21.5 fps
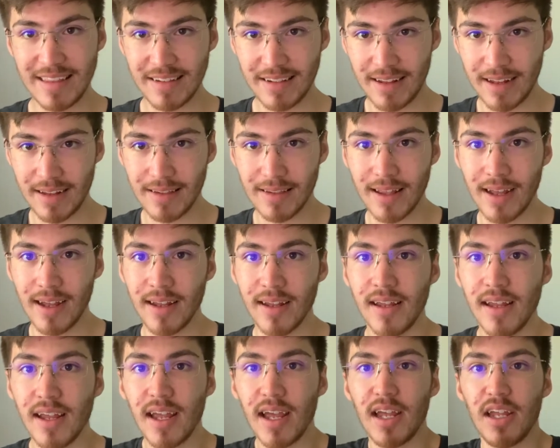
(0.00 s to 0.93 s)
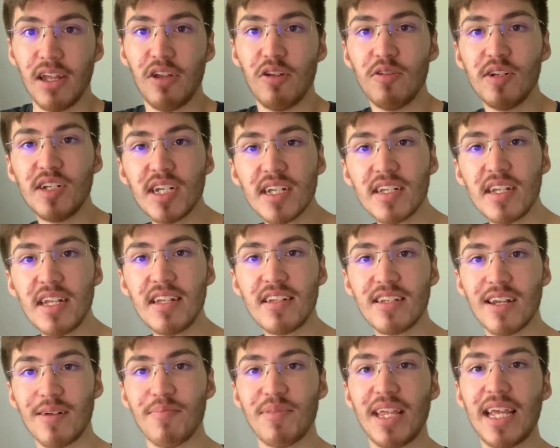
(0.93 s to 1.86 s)
like that. You just need
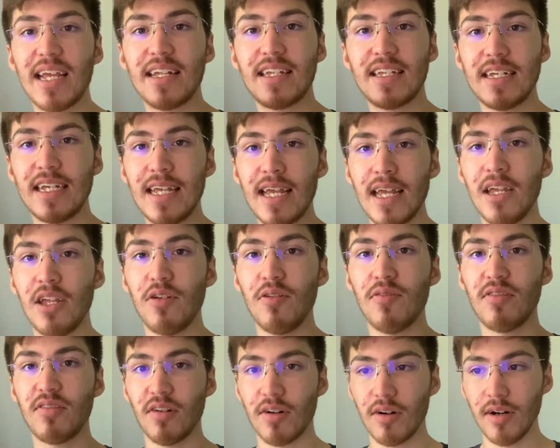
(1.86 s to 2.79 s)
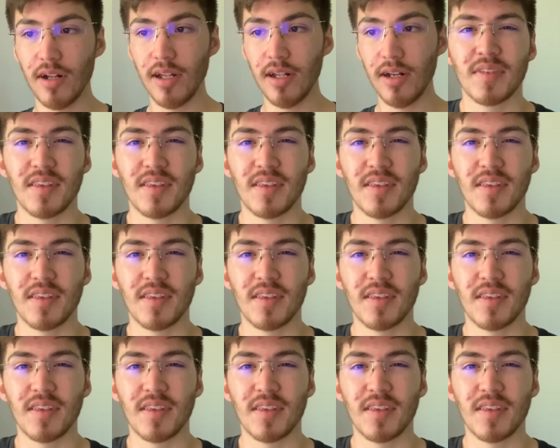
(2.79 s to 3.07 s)
something to get you started.